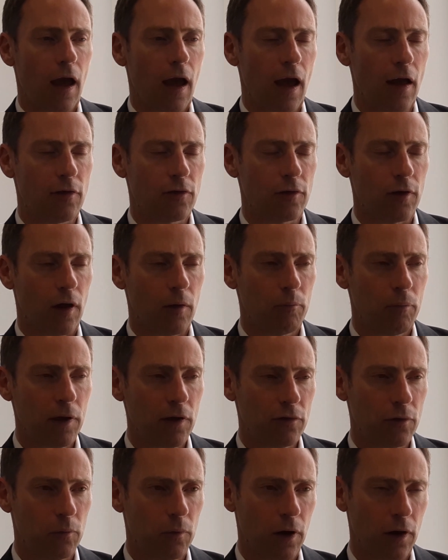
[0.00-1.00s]
It's a
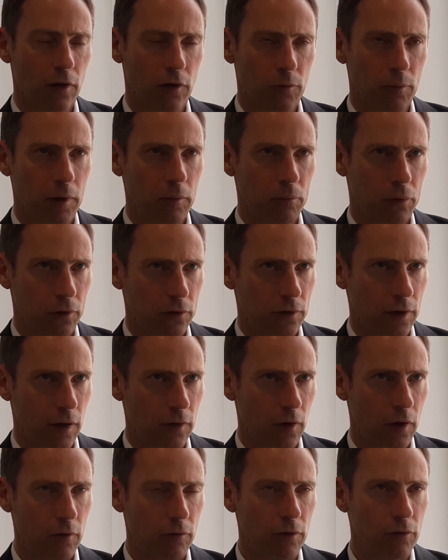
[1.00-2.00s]
piece of work that's been put
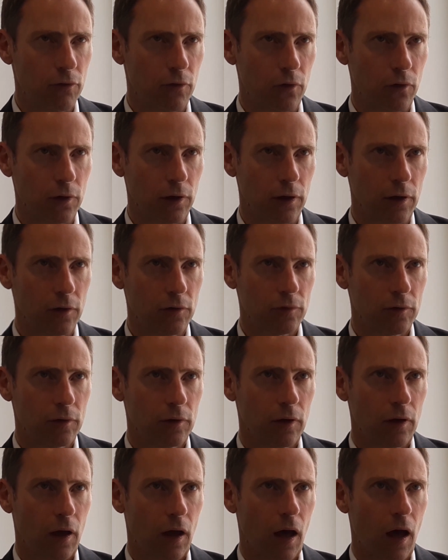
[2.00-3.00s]
together over 4 years.
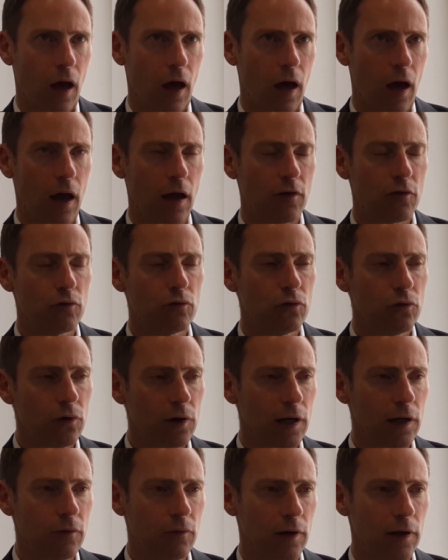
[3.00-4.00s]
It's
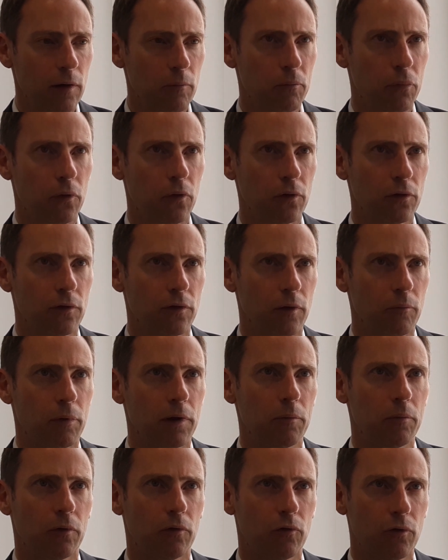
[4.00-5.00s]
really important that
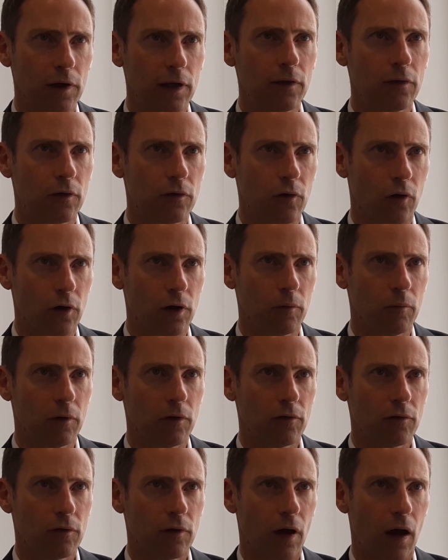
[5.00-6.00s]
people read the
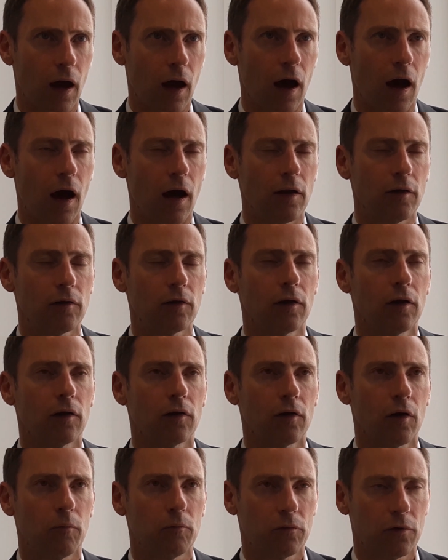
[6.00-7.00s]
documents and
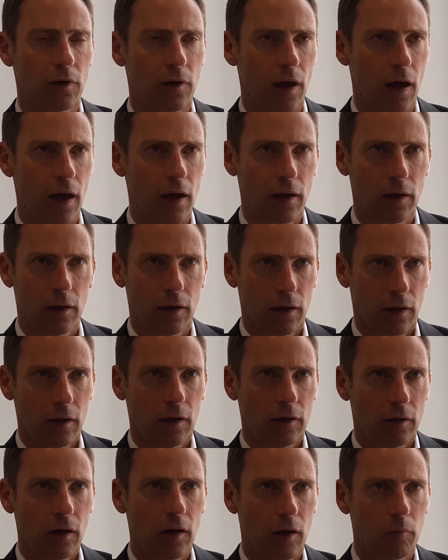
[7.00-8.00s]
come to
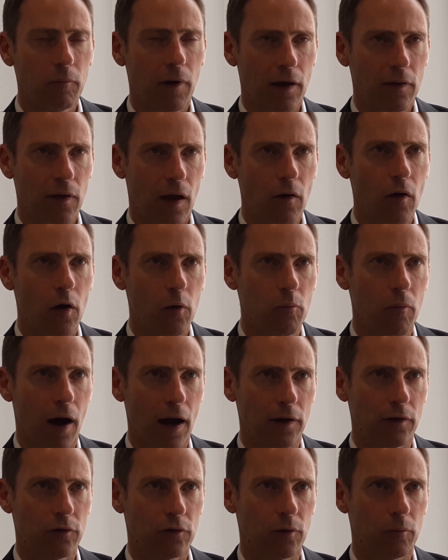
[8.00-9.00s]
make their own
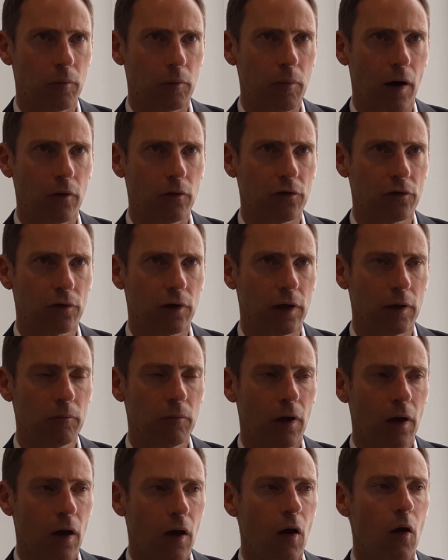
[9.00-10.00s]
minds up about the scheme.
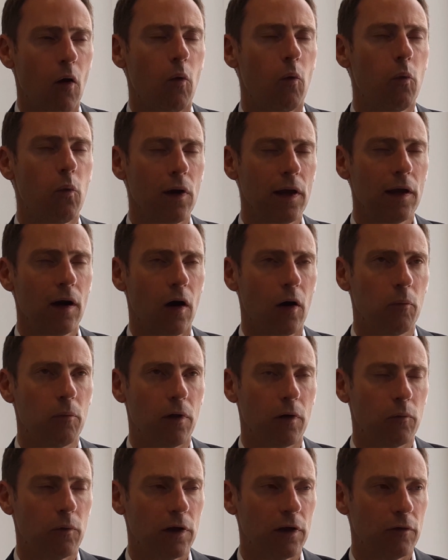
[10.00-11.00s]
We hope
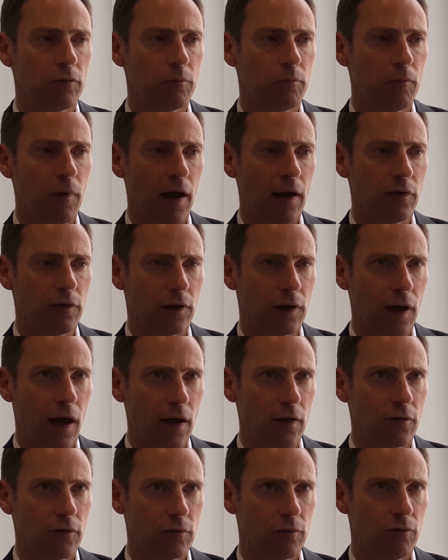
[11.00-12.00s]
that we've made the
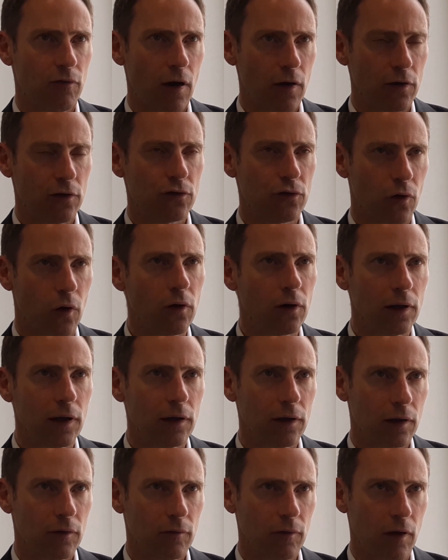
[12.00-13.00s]
case very
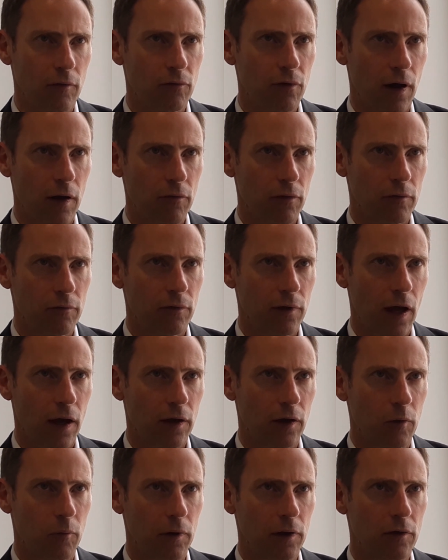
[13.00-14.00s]
strongly in favour of the
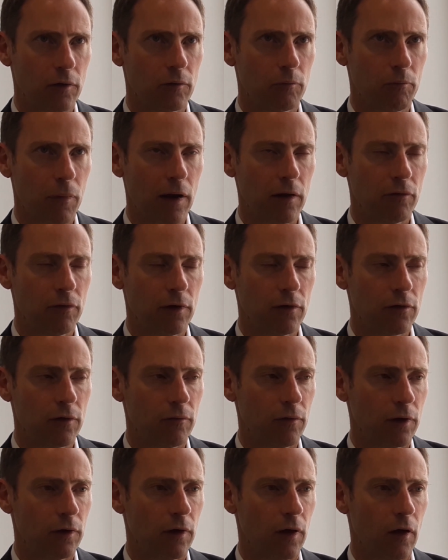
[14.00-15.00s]
economic benefits
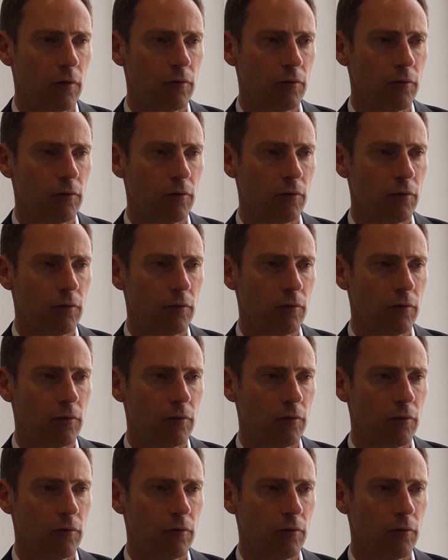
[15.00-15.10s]
of the